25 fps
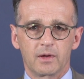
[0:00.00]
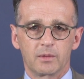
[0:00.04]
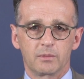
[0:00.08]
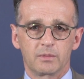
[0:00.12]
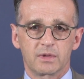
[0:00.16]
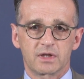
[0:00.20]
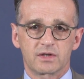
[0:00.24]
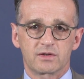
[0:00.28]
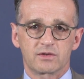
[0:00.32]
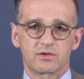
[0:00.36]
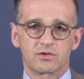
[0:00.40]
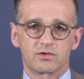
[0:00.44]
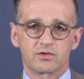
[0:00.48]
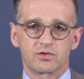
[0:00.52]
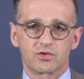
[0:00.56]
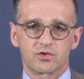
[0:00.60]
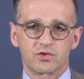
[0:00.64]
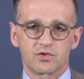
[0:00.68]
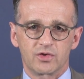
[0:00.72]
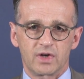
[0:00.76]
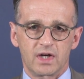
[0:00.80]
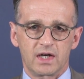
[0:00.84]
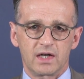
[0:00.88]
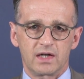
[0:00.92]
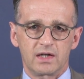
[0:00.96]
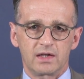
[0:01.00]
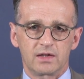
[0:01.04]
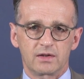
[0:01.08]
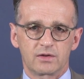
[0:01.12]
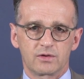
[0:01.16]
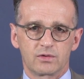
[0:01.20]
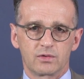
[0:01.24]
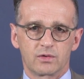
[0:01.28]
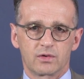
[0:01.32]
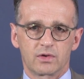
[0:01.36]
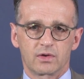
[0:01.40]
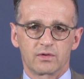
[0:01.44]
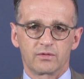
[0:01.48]
must try
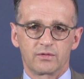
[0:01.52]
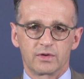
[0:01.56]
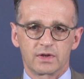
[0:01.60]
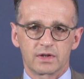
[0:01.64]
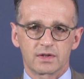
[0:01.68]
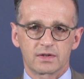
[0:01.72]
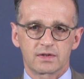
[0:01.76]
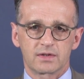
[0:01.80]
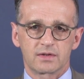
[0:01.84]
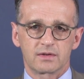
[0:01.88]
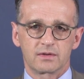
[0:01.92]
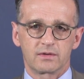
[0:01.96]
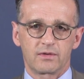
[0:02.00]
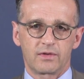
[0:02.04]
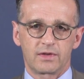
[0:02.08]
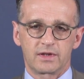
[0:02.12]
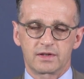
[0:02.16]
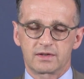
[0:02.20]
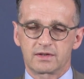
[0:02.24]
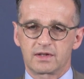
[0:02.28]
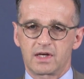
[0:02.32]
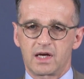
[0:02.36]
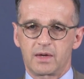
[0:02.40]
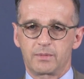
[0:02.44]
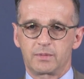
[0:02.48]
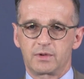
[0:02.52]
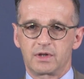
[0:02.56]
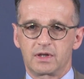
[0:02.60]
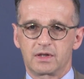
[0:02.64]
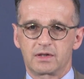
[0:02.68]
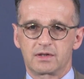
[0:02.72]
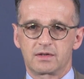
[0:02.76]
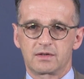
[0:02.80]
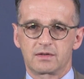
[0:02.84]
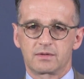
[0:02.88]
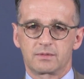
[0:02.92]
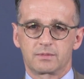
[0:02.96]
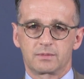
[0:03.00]
to convince the
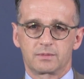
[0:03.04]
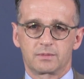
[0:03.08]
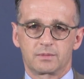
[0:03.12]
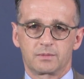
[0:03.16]
skeptics.